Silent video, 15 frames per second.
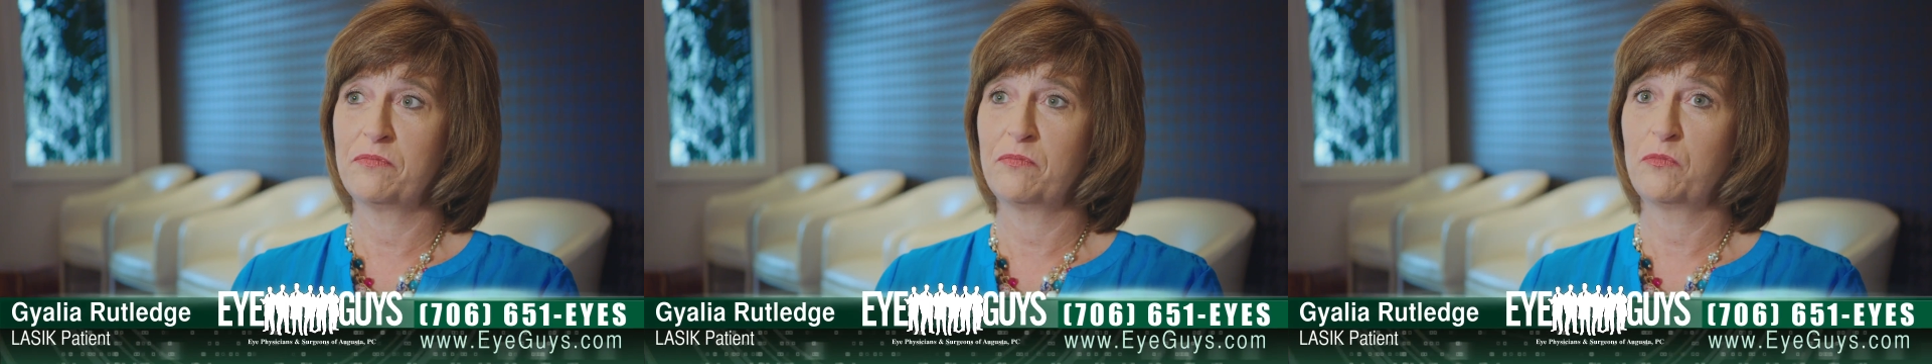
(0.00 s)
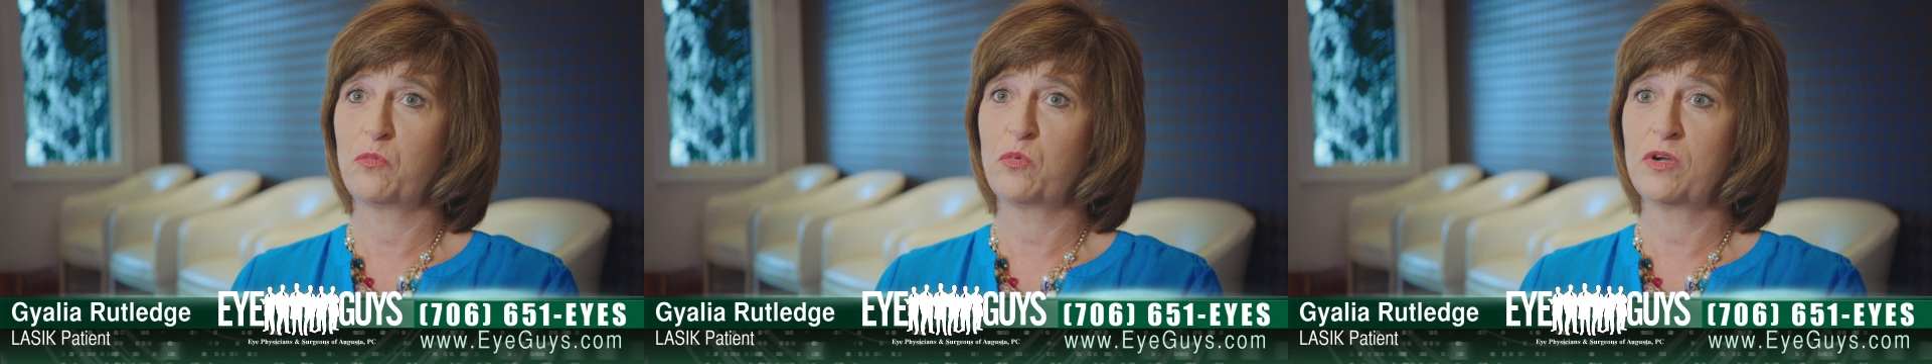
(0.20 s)

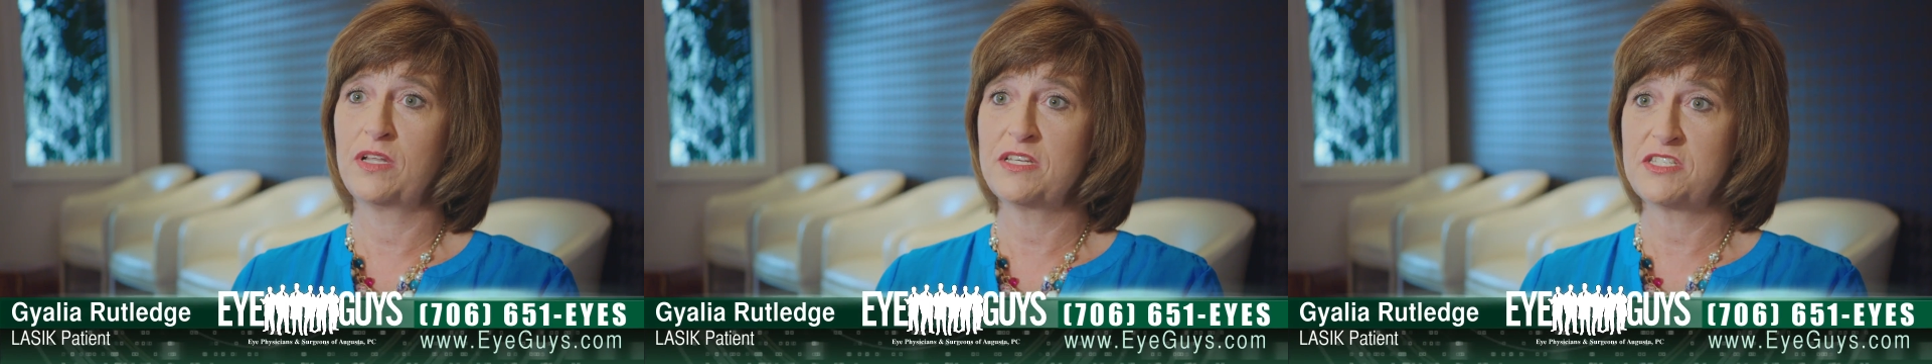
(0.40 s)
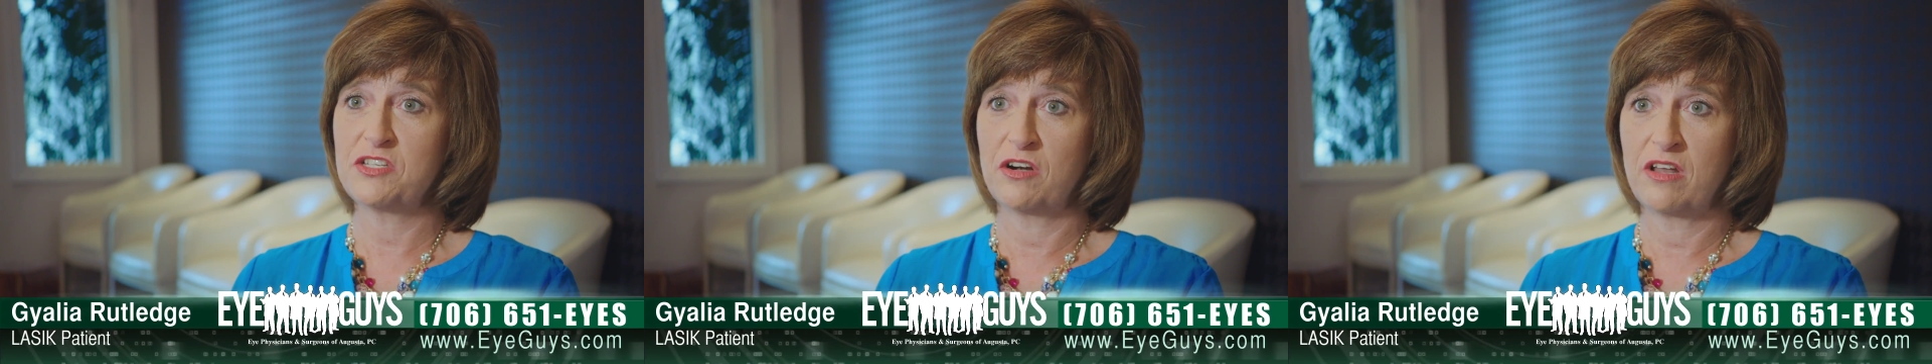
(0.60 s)
really
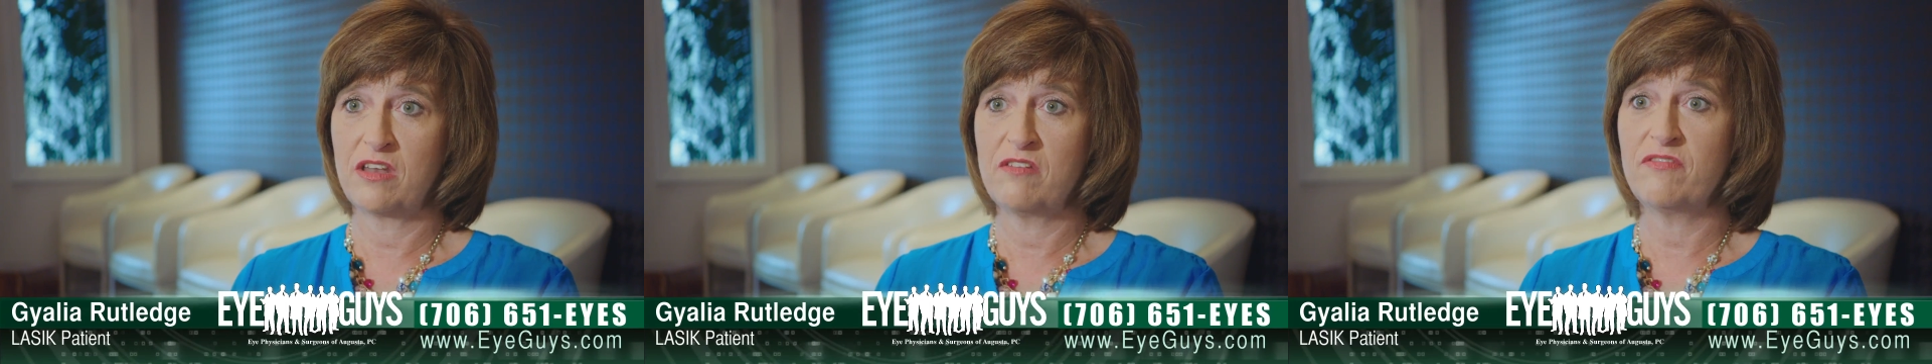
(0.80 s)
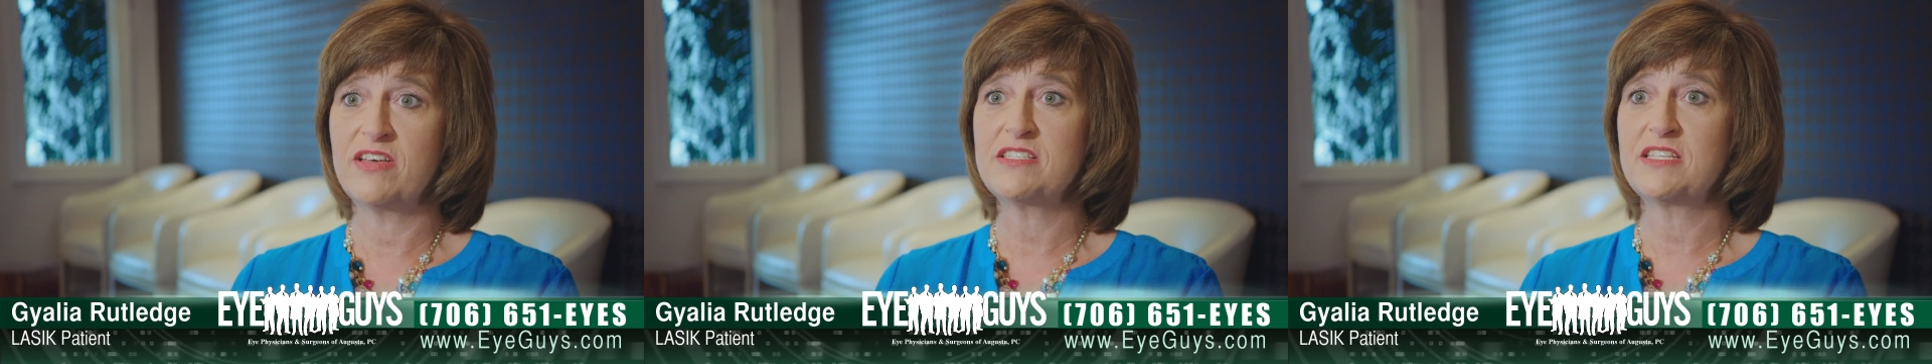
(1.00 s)
started
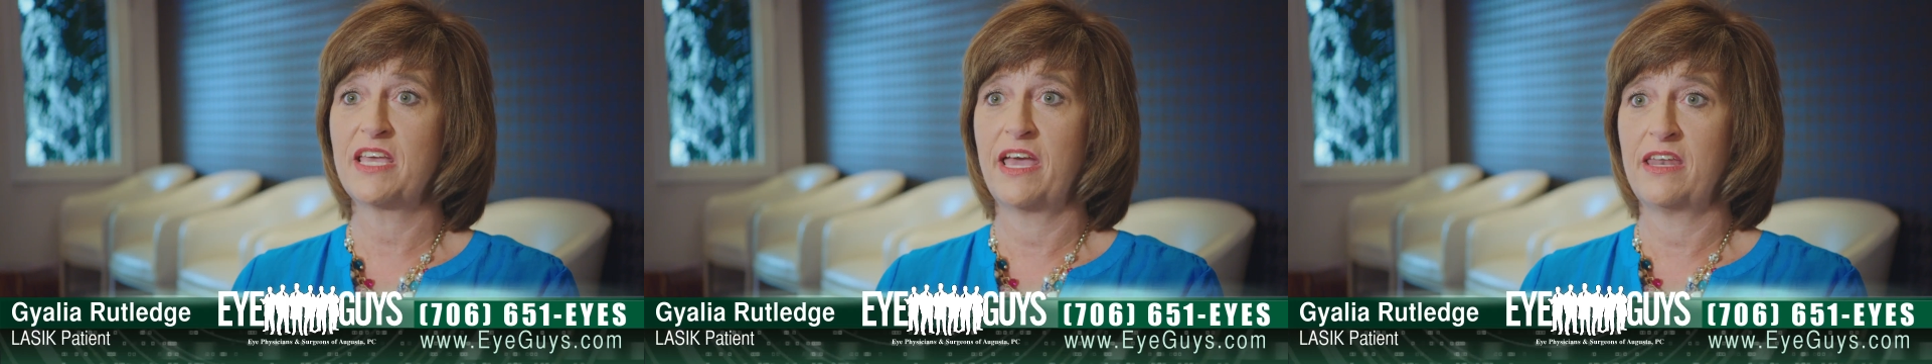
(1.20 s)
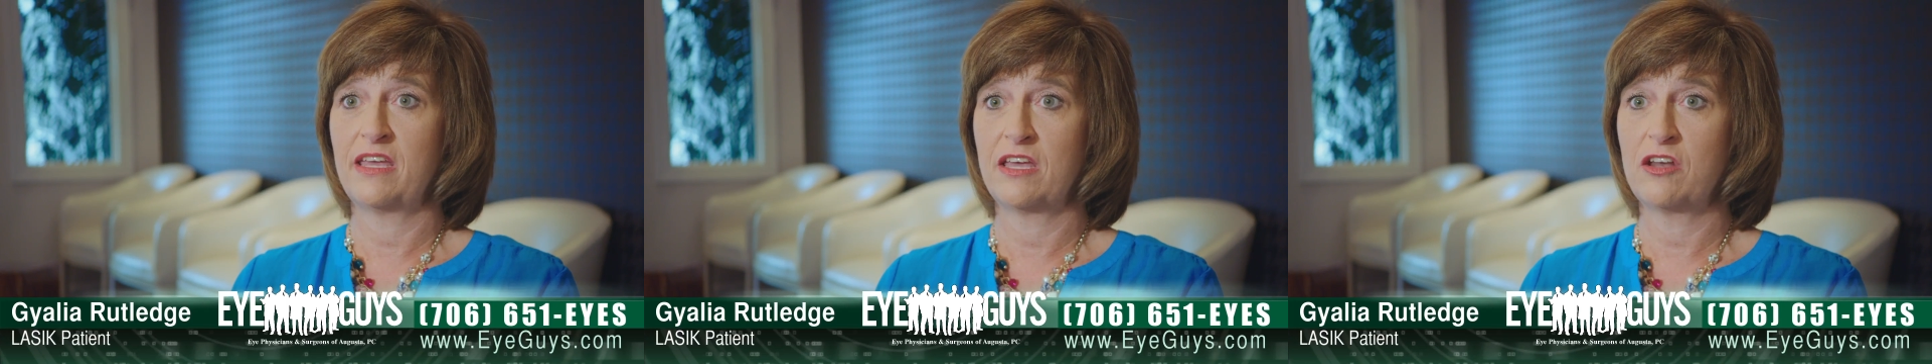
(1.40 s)

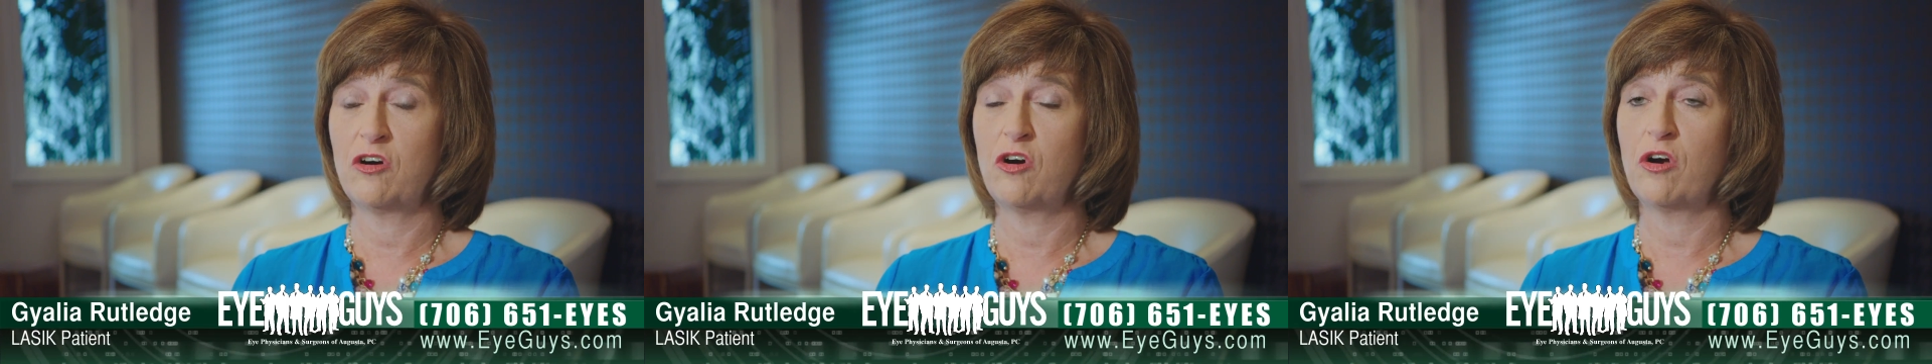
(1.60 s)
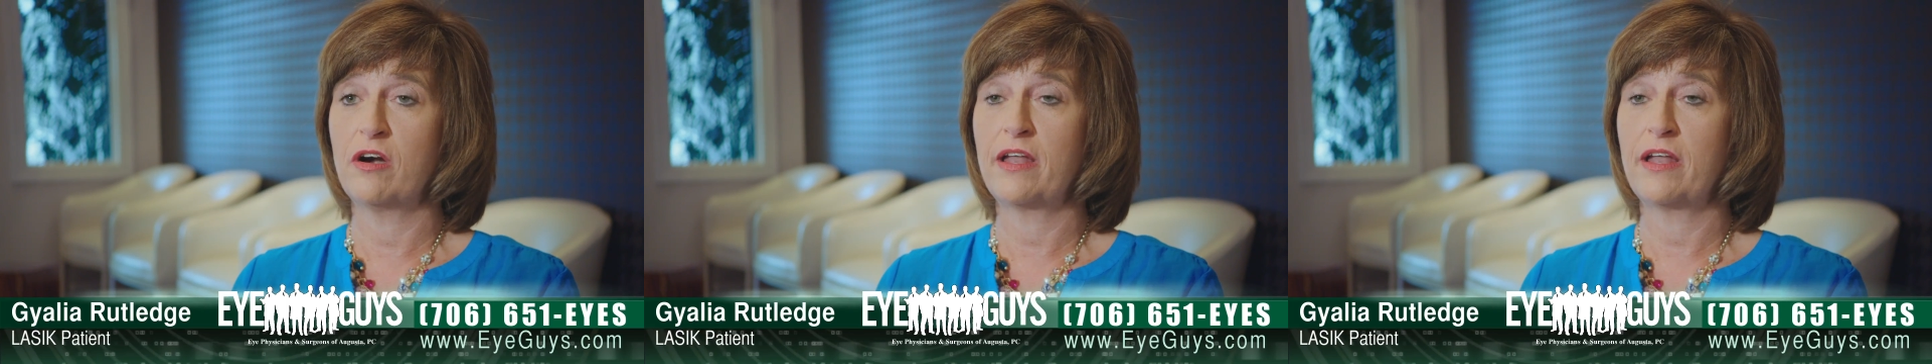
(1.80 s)
investigating it hard.